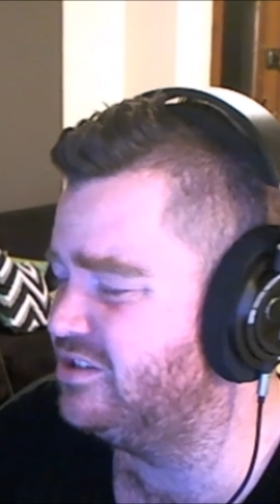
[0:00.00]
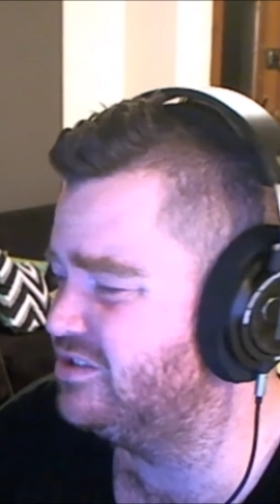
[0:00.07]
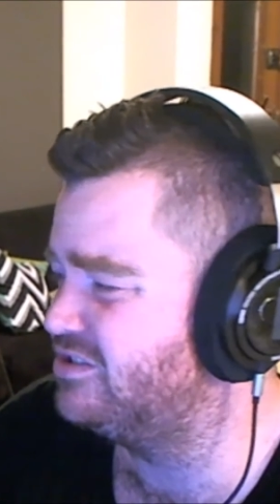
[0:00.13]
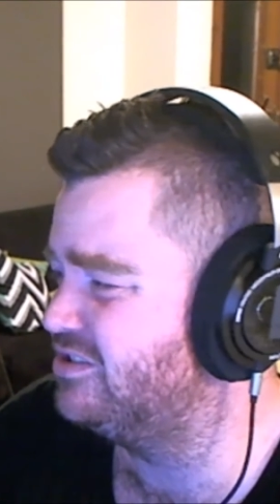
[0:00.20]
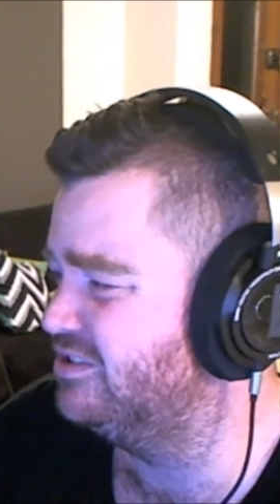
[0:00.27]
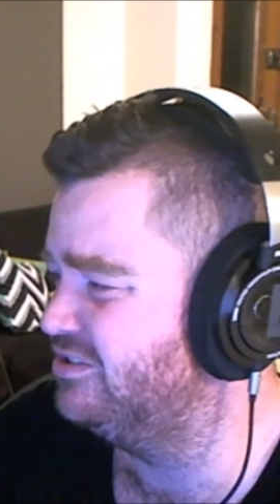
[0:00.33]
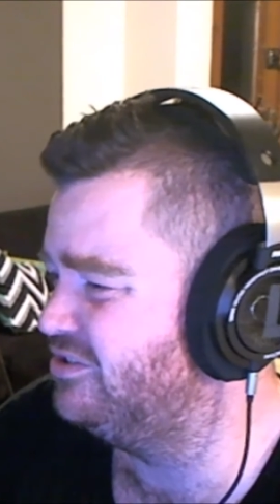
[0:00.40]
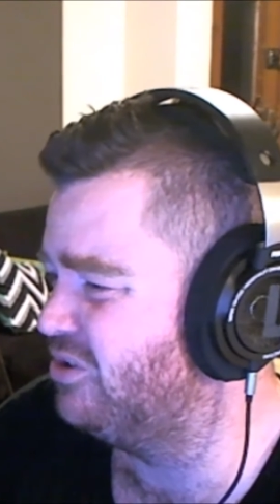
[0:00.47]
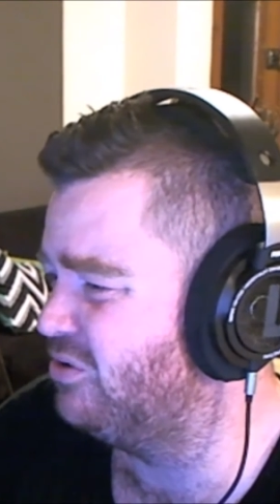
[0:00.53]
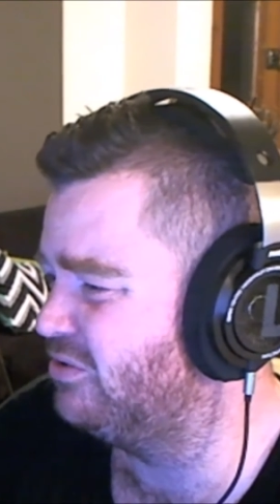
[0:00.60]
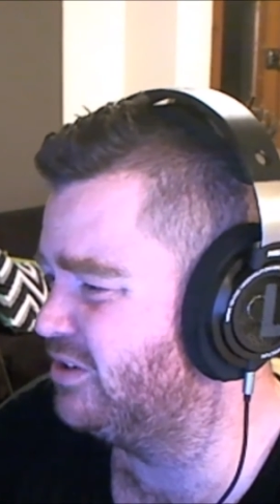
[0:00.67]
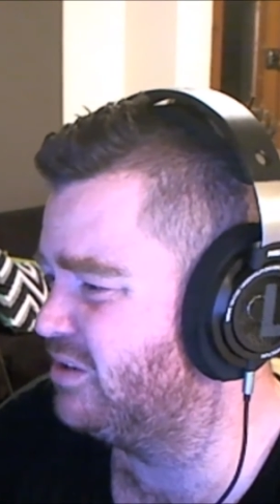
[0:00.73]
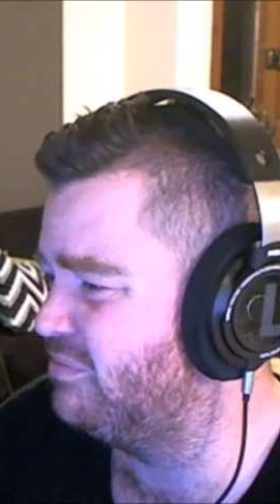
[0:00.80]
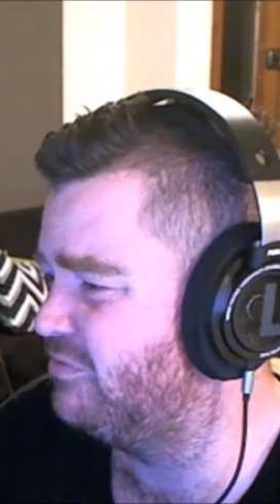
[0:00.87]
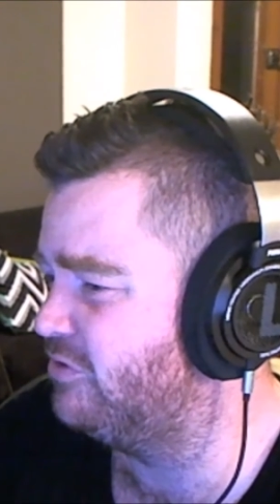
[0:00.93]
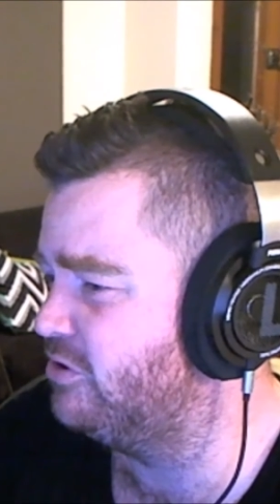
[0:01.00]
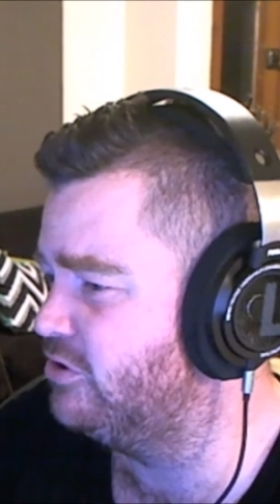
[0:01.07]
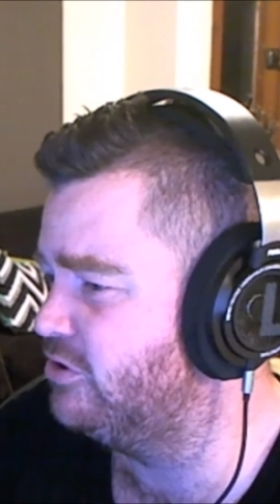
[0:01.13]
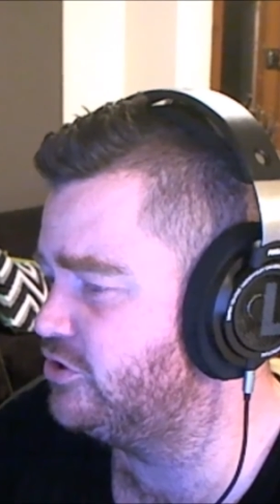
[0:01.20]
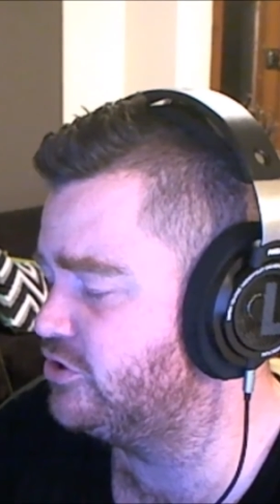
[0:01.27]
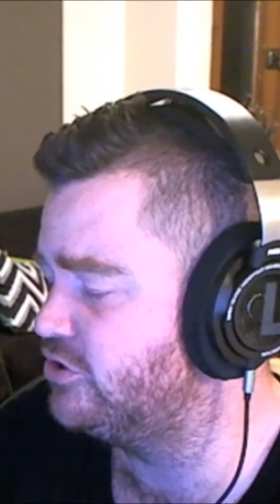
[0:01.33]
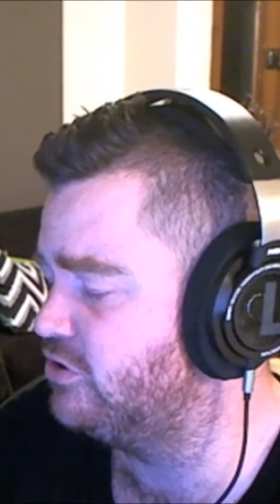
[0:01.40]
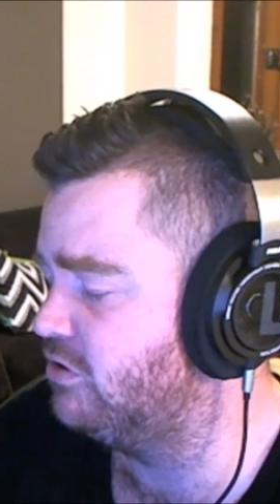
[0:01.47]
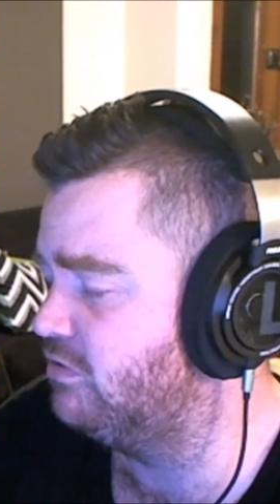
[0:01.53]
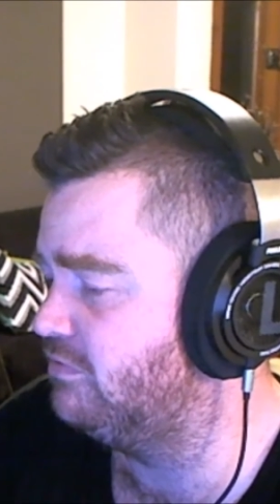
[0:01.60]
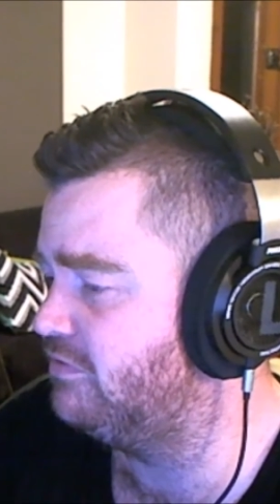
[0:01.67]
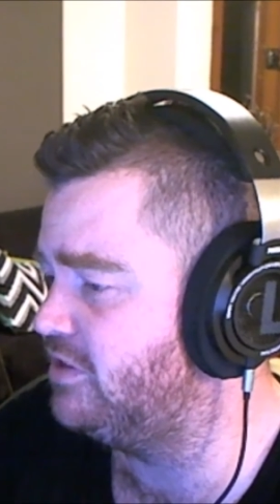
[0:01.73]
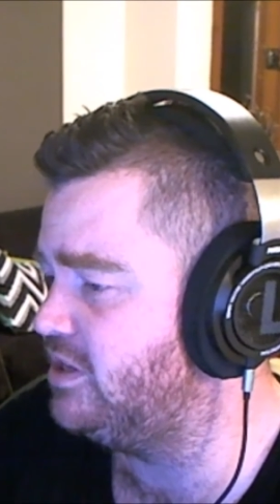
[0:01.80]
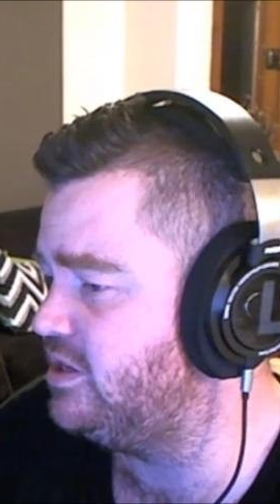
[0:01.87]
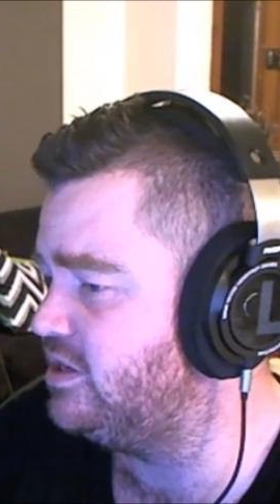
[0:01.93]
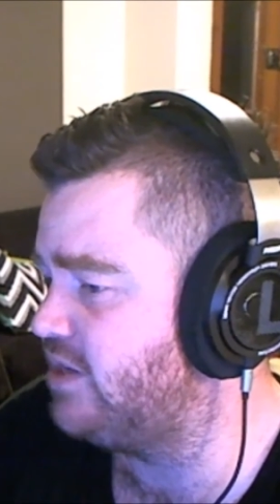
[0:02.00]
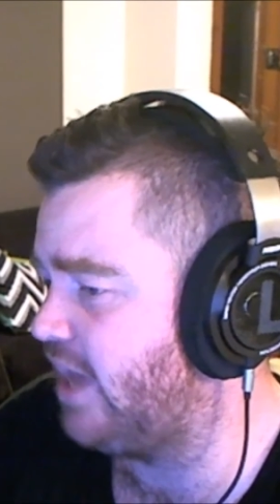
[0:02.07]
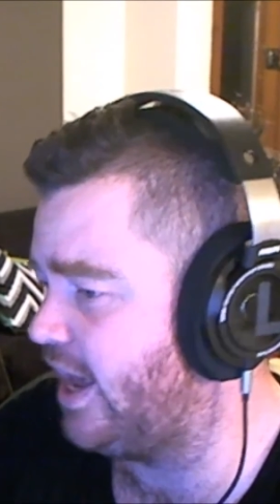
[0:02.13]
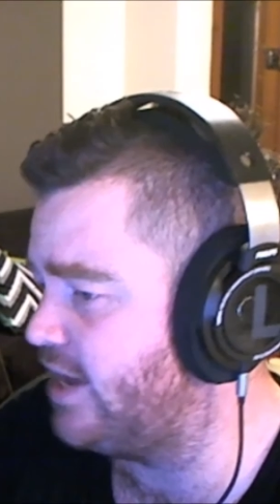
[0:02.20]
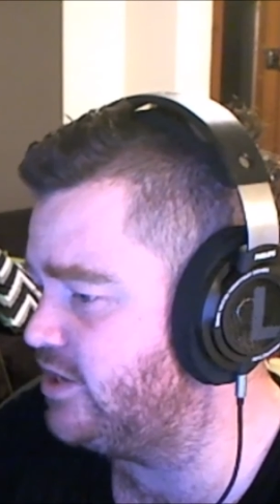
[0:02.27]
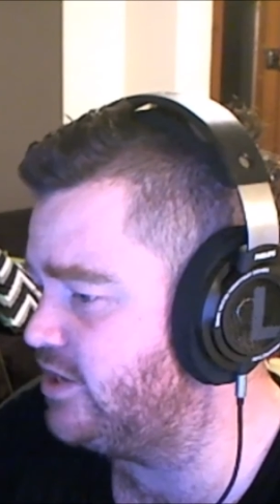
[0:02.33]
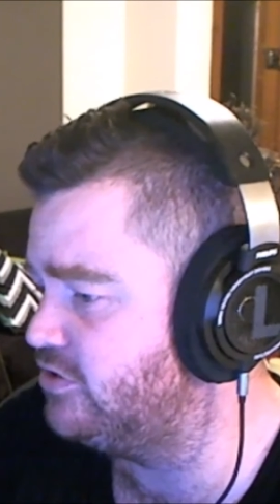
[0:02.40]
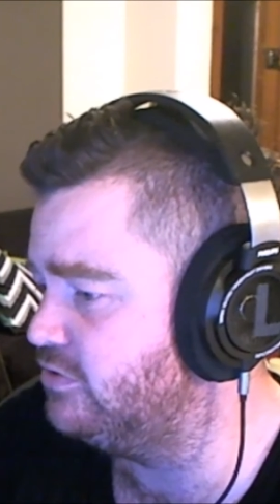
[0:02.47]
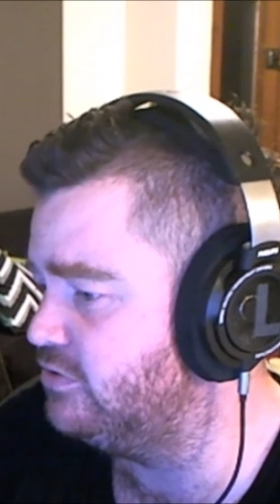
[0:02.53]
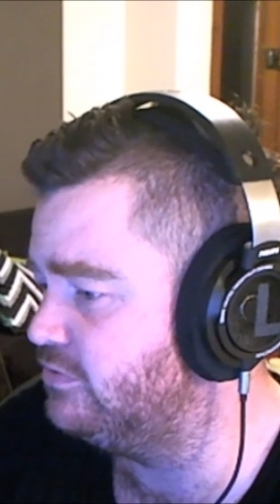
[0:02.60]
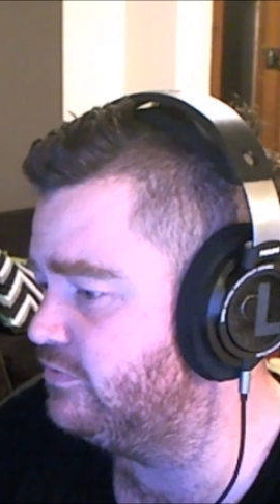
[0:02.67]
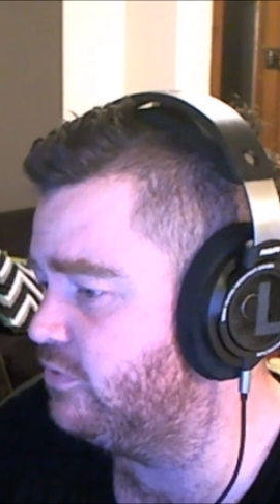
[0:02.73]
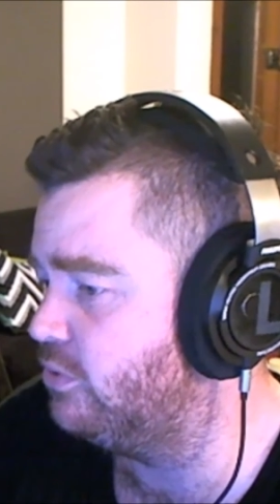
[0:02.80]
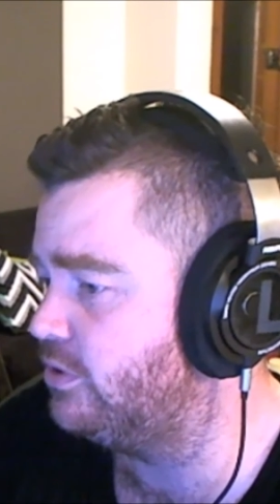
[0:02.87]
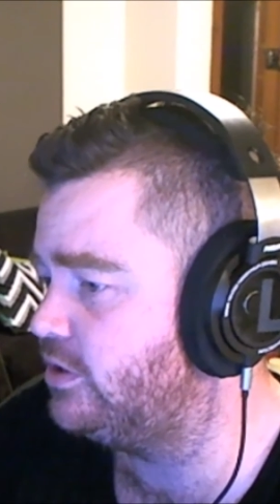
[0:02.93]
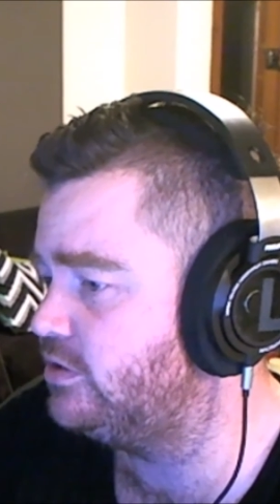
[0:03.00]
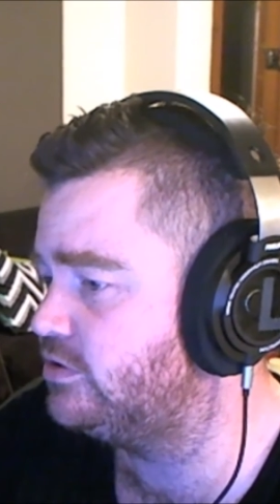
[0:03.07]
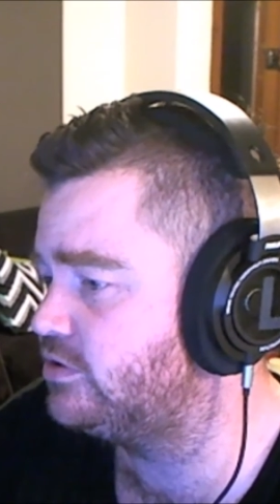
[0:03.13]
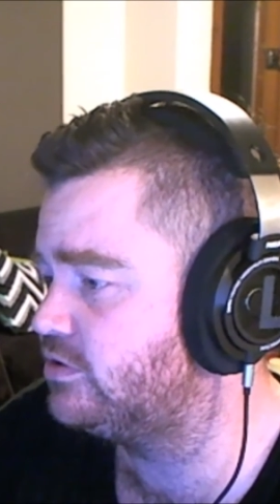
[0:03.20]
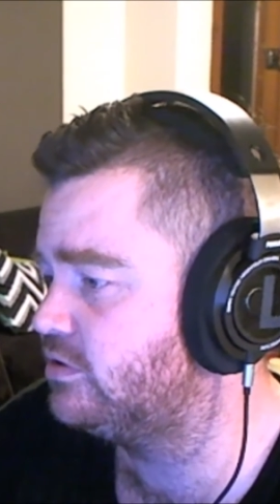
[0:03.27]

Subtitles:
a dolled up version of the K240s,